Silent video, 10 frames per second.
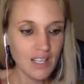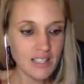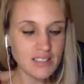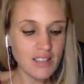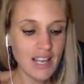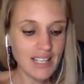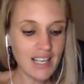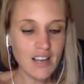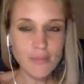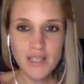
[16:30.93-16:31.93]
And so
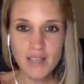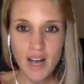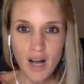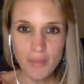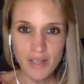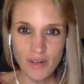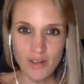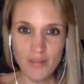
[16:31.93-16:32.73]
lately I've been harping on